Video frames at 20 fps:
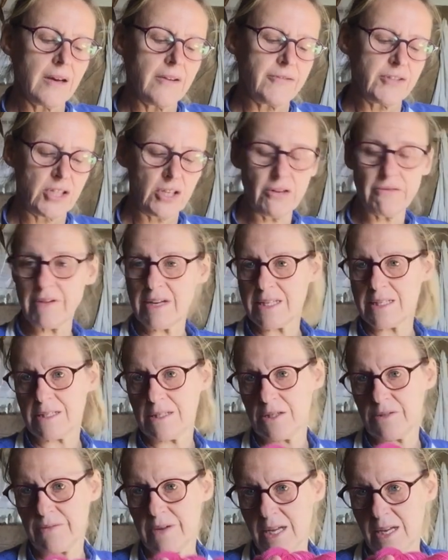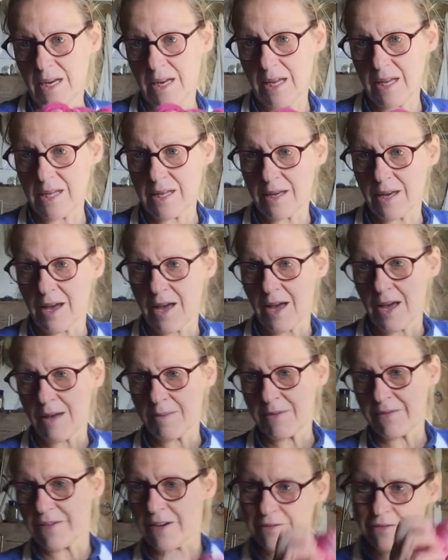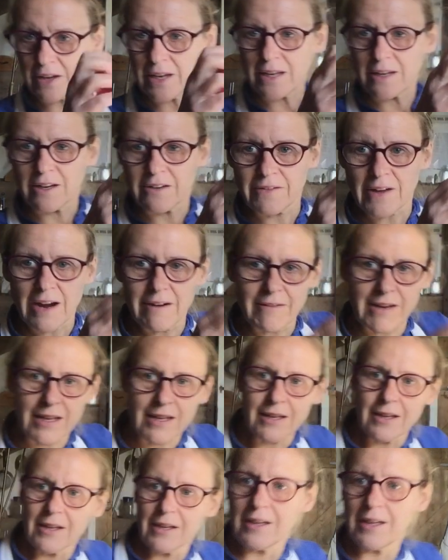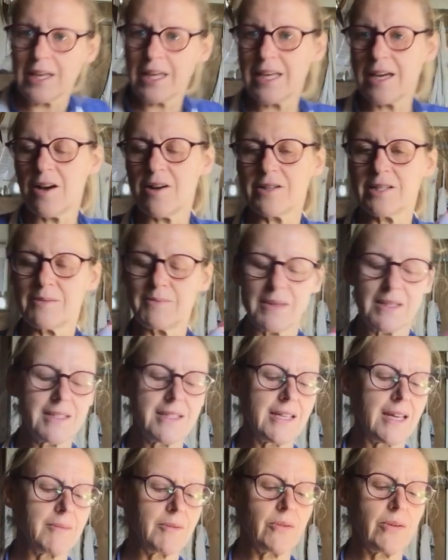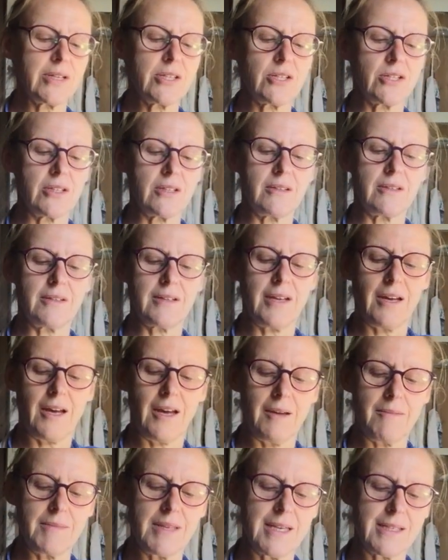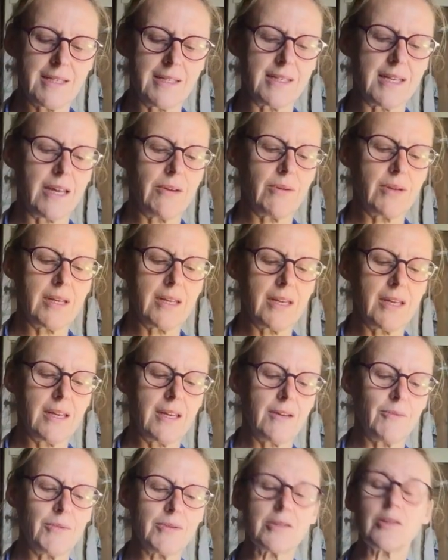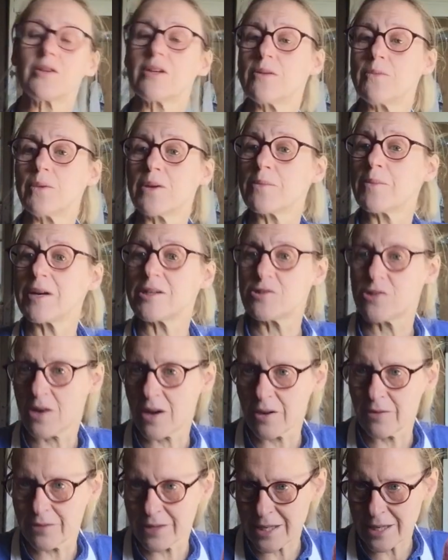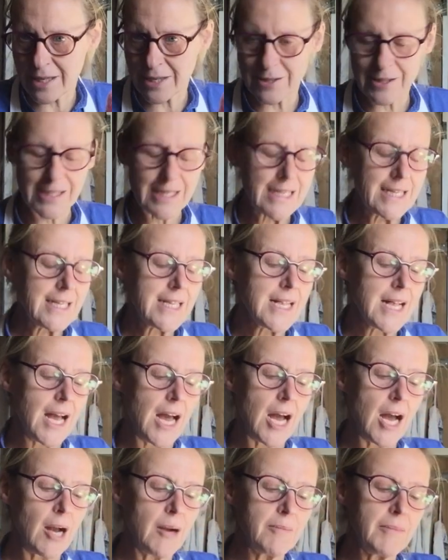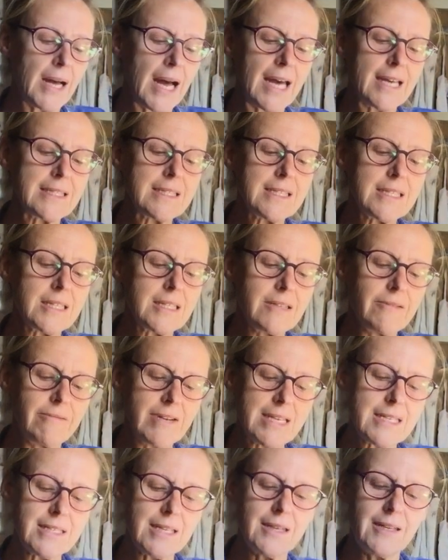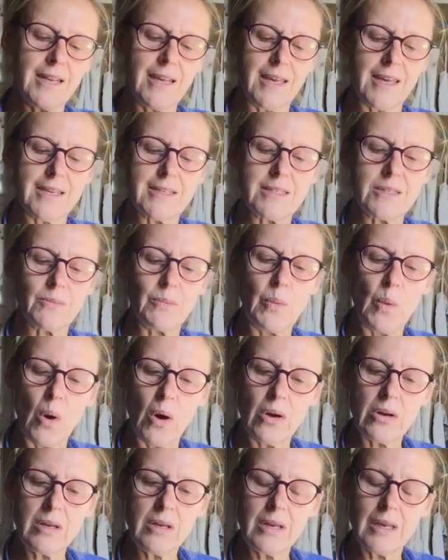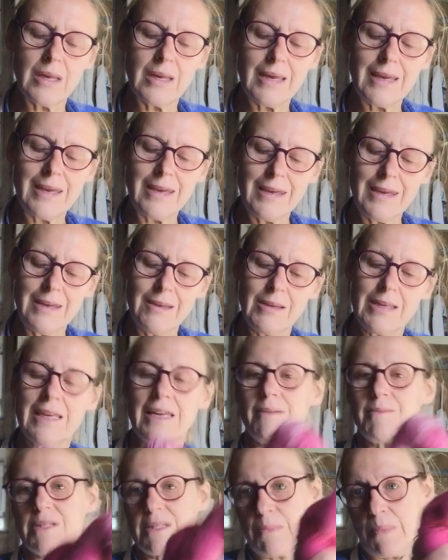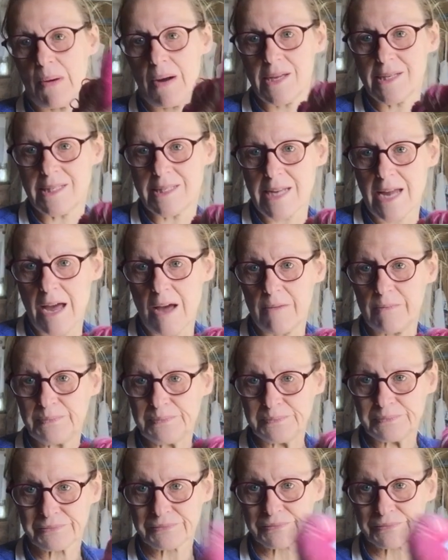For 2 reasons really. In fact, funnily enough, Harry, he asked me the same question yesterday when he was looking at one of my trial videos. And the reason is, one, it keeps the price down.